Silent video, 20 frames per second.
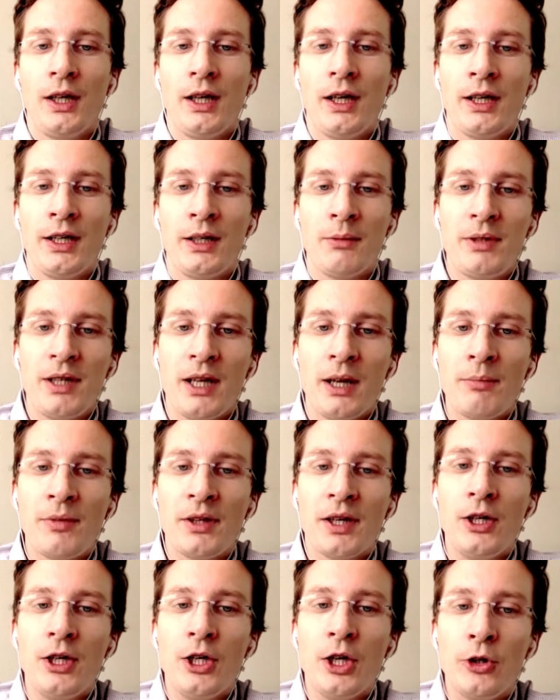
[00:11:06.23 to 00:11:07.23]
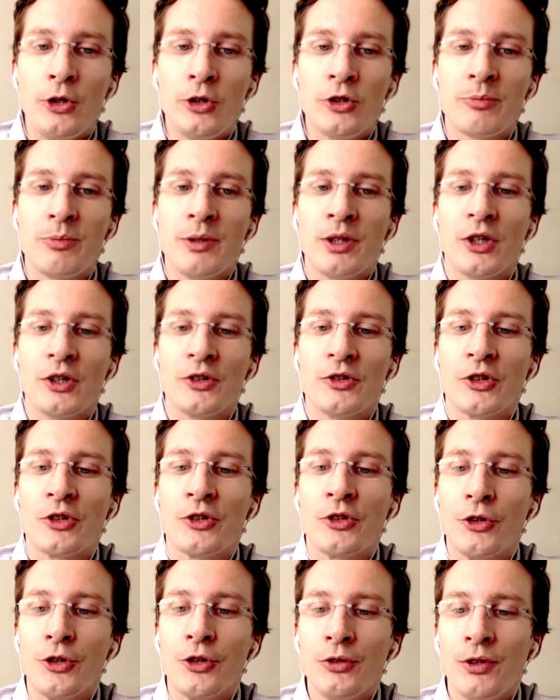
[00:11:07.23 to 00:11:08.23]
And MDM then knows because the
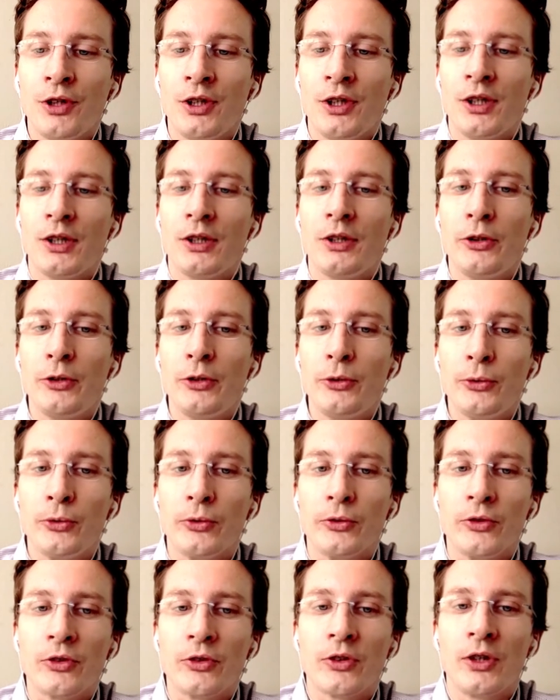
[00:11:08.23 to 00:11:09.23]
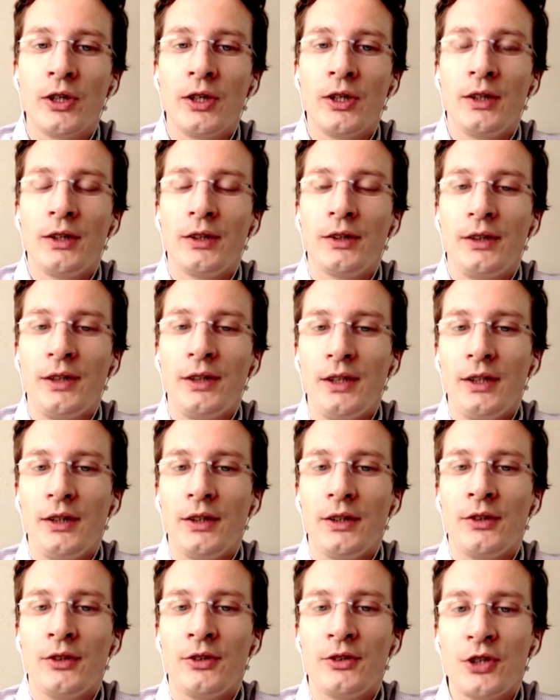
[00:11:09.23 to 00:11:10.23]
certificate includes the,
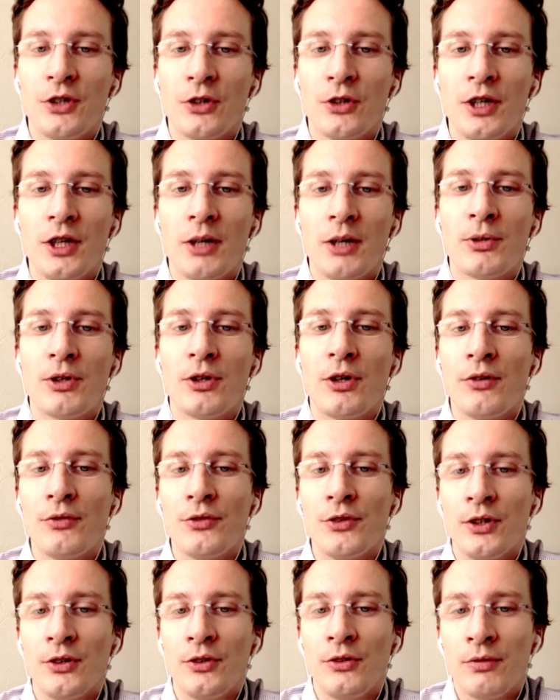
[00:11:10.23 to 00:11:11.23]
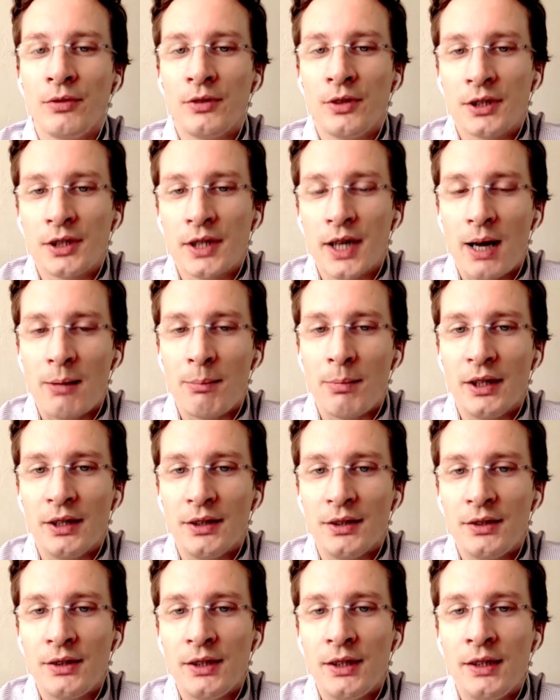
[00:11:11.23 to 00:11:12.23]
uh, the serial number of the, the
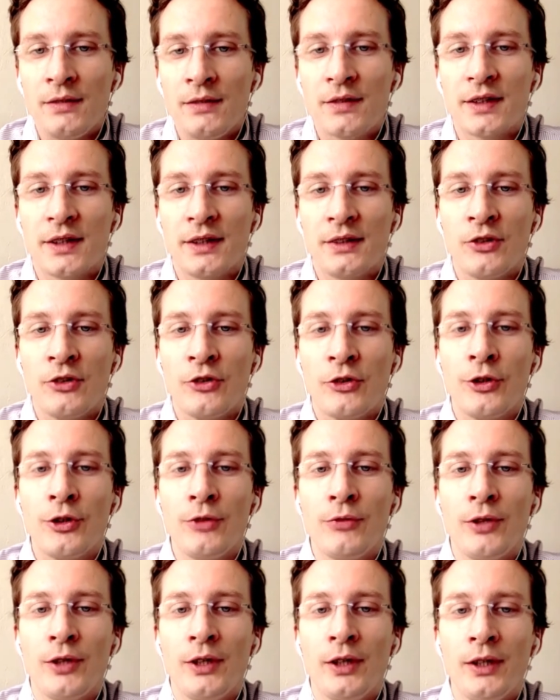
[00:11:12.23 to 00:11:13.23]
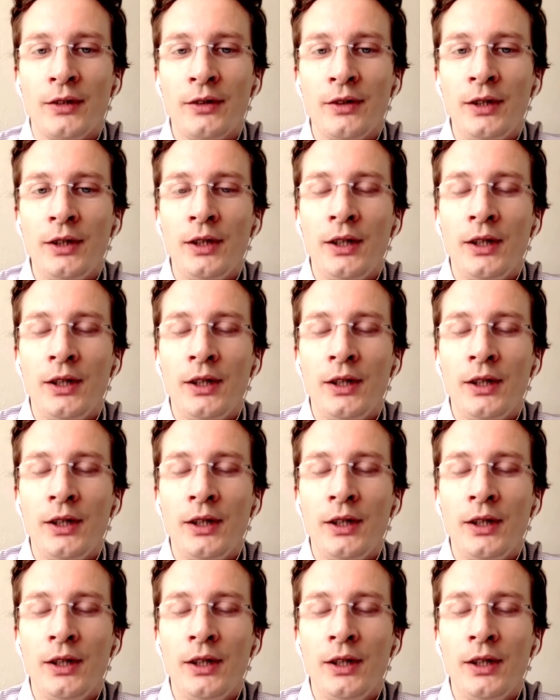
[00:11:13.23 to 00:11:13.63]
tablet inside the certificate,